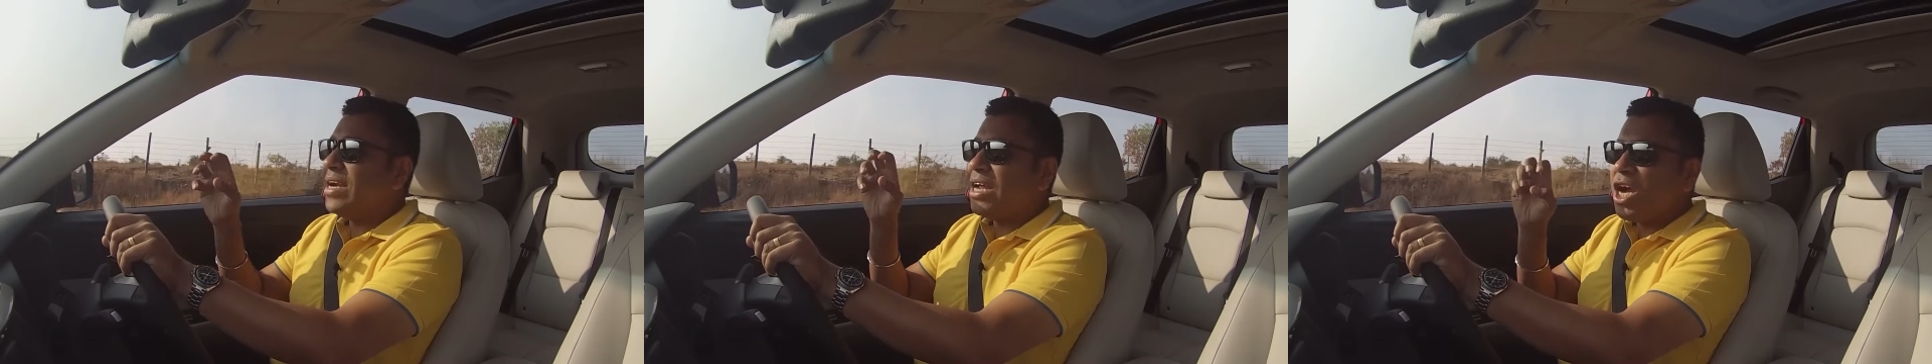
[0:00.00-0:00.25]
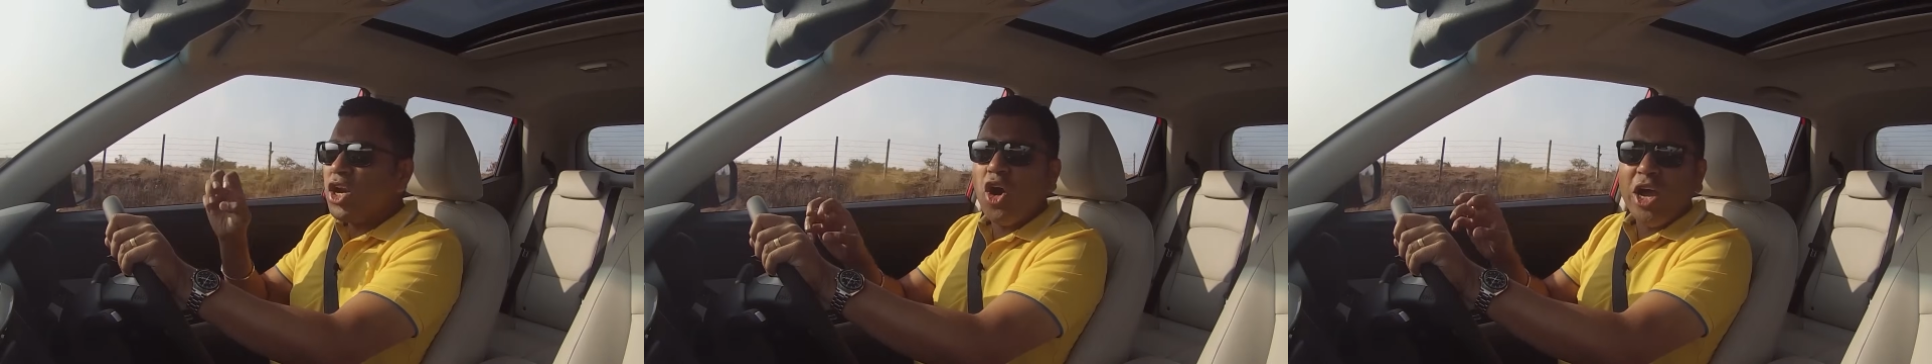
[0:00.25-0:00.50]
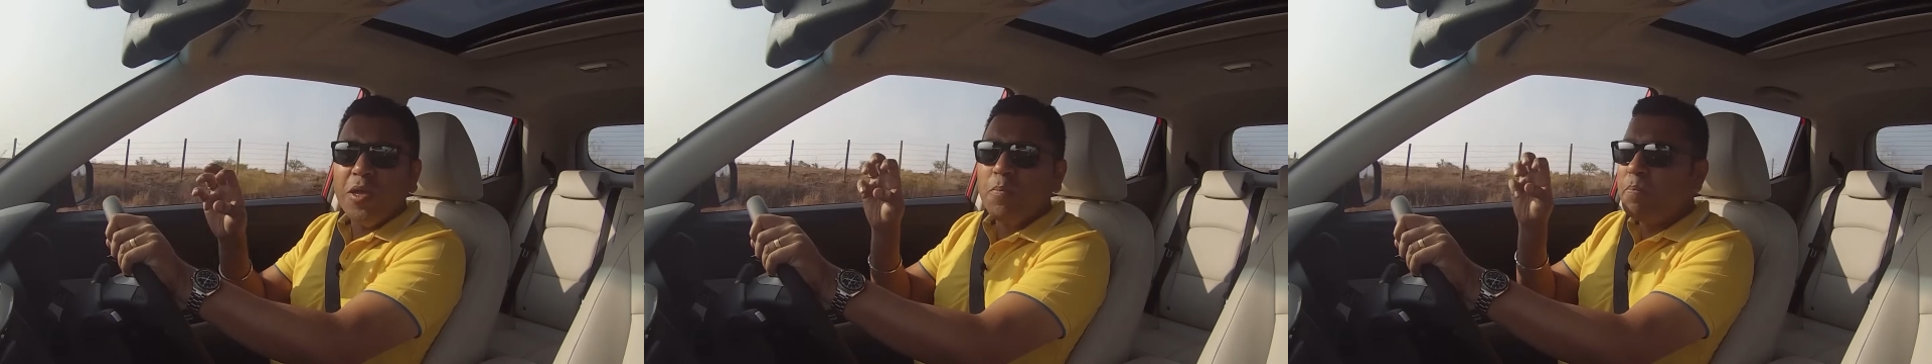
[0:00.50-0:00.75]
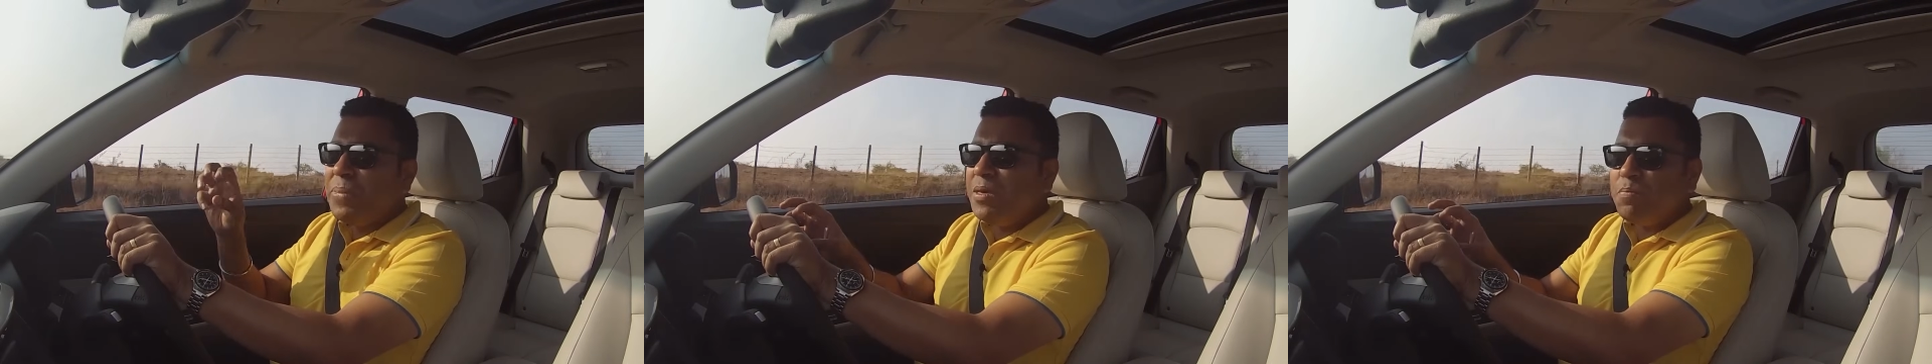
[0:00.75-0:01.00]
annoying
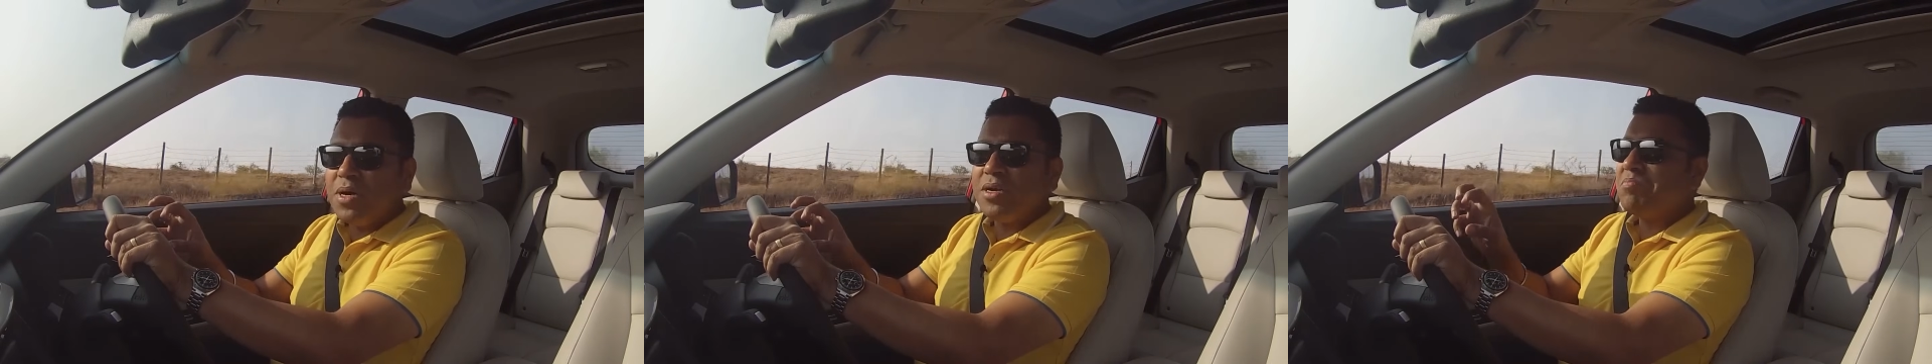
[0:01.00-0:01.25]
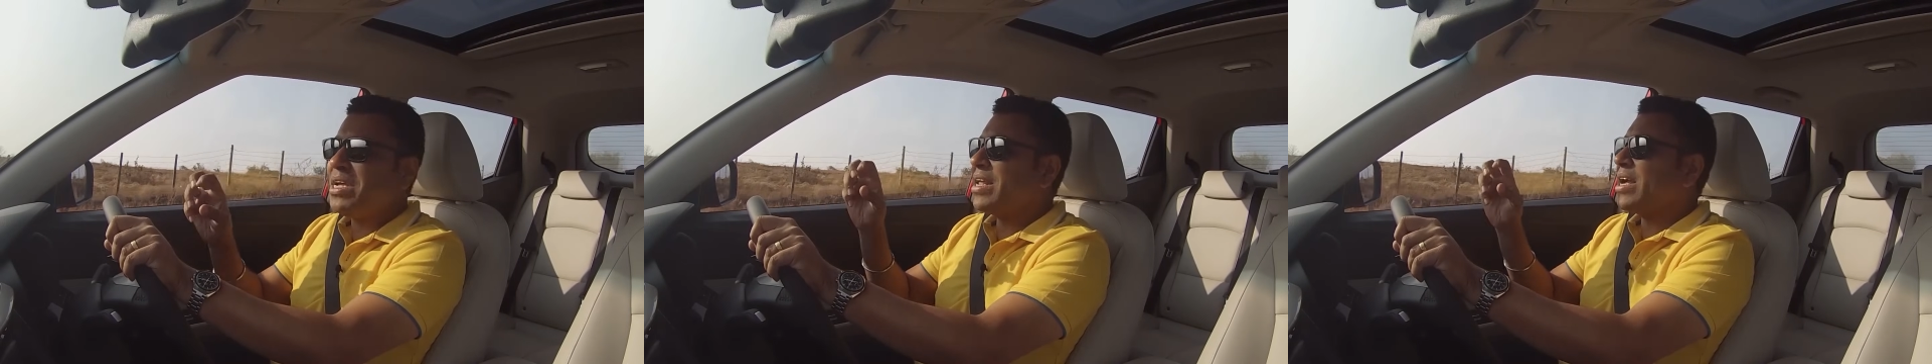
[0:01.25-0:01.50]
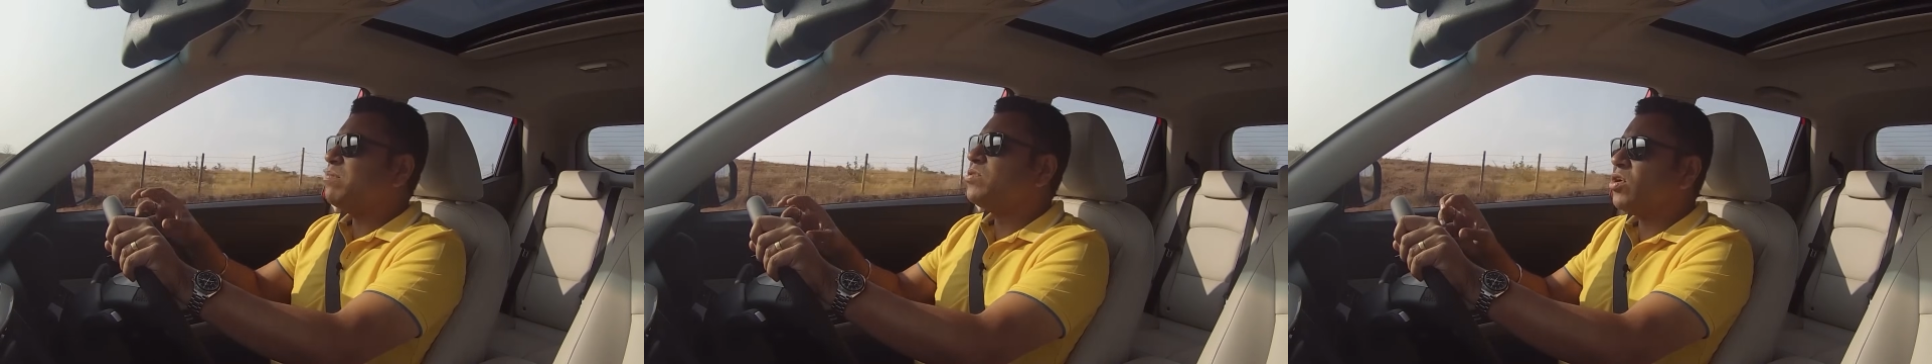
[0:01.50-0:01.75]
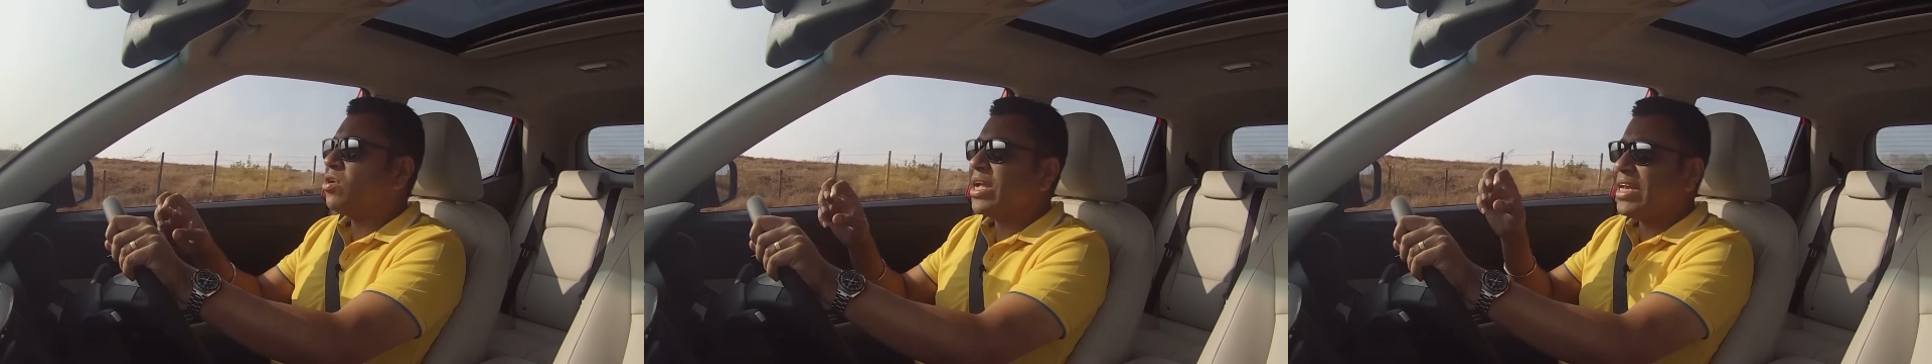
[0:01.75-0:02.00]
beeper that comes
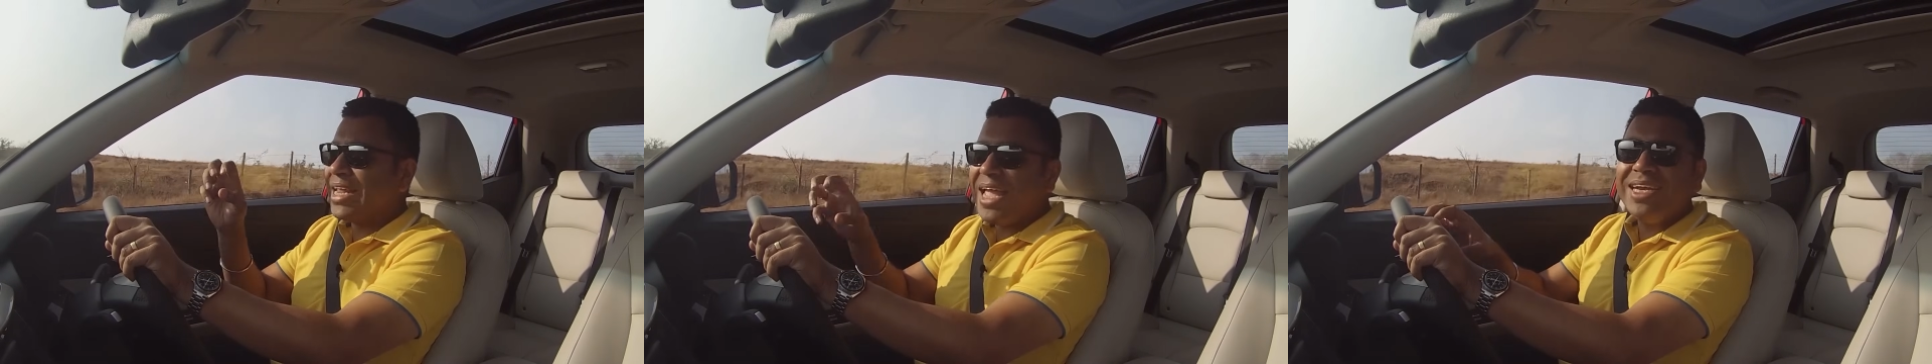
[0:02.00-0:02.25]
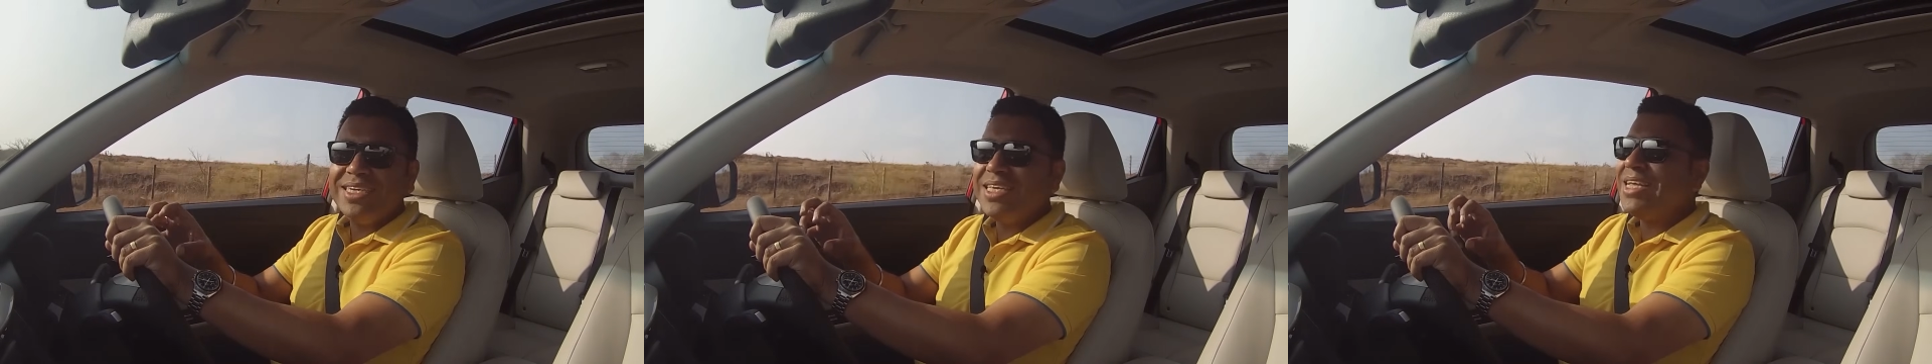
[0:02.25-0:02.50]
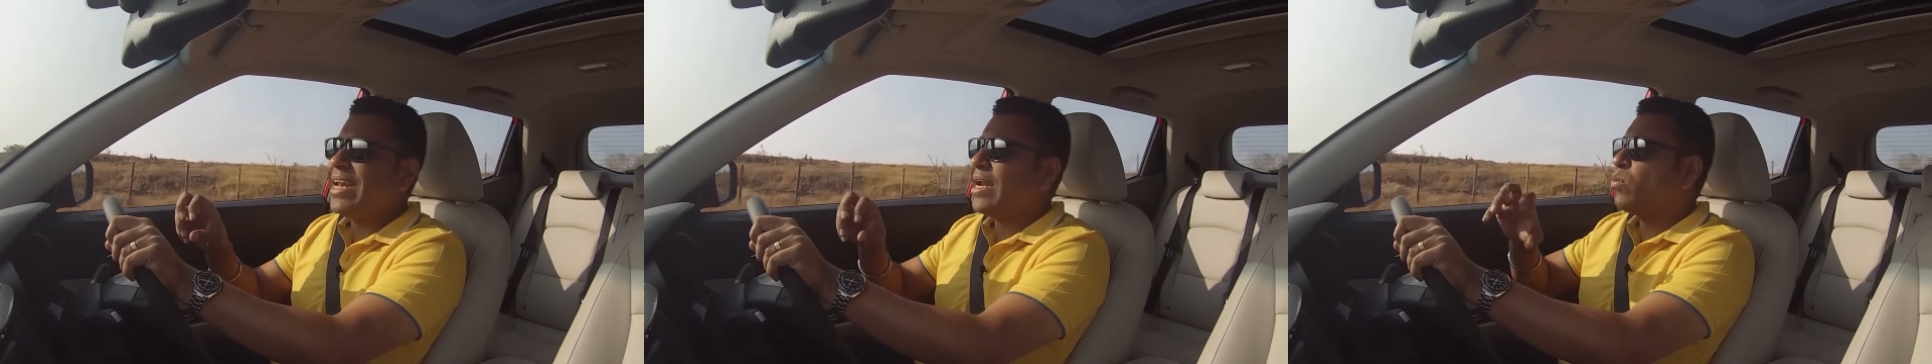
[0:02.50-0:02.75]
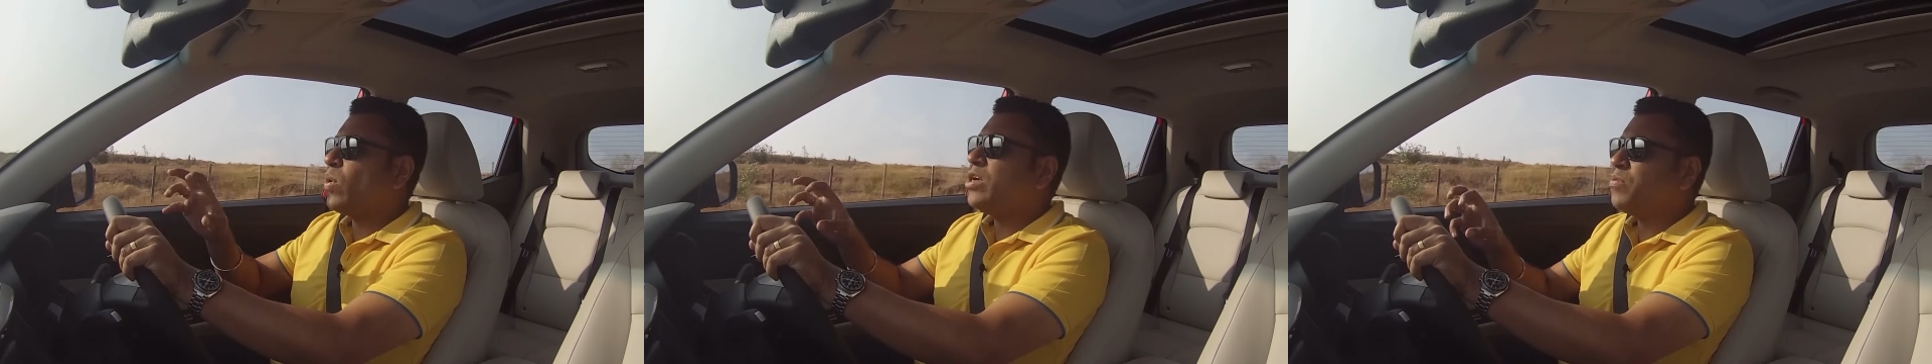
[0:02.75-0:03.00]
on at 80 and at
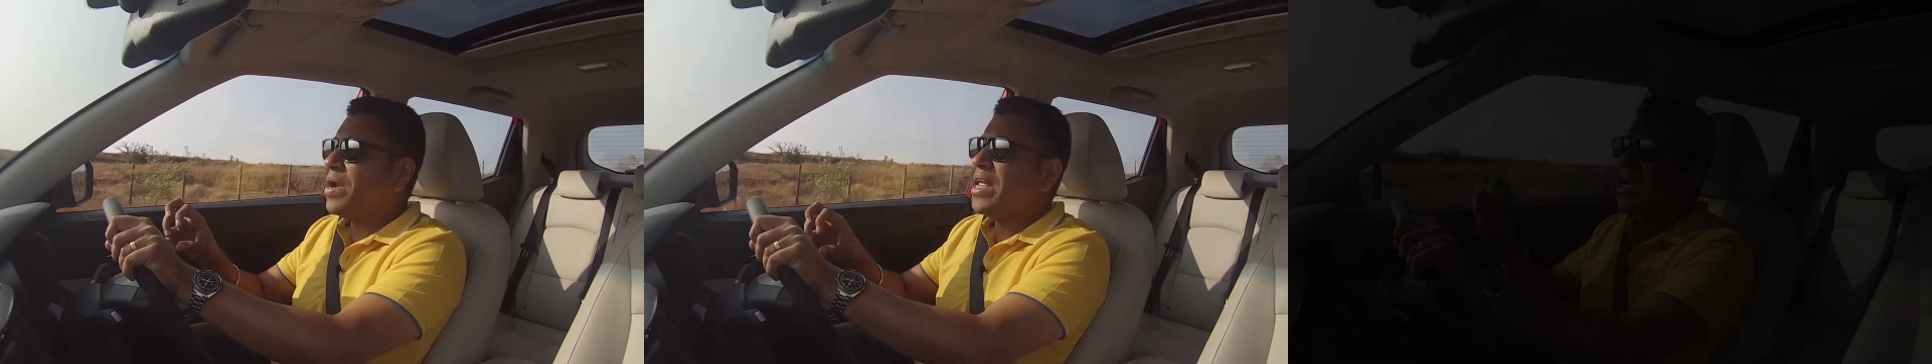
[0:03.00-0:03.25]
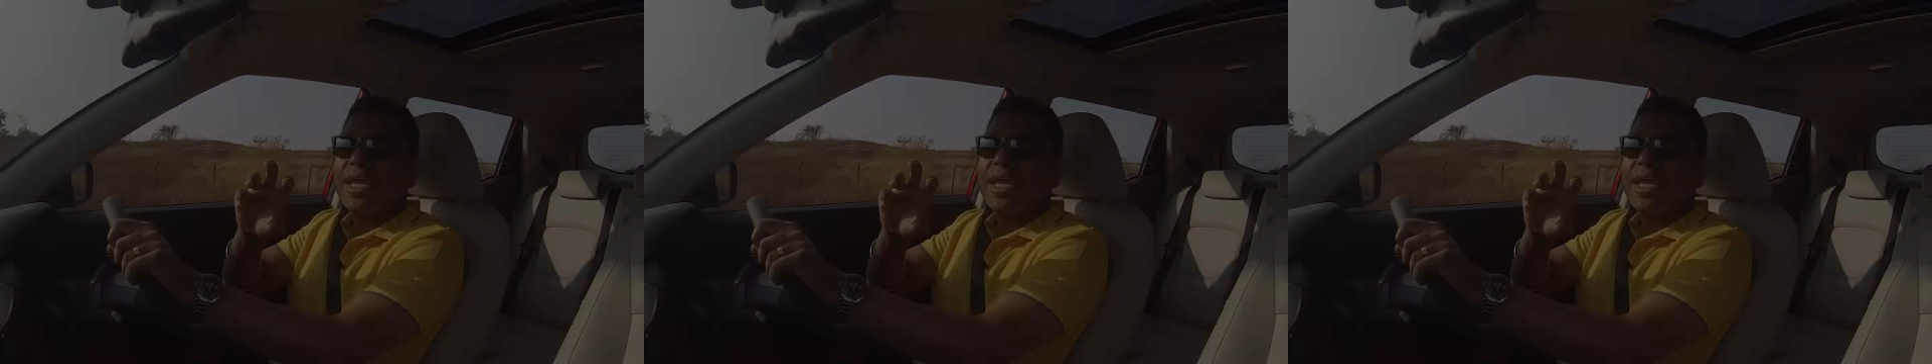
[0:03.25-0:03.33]
120.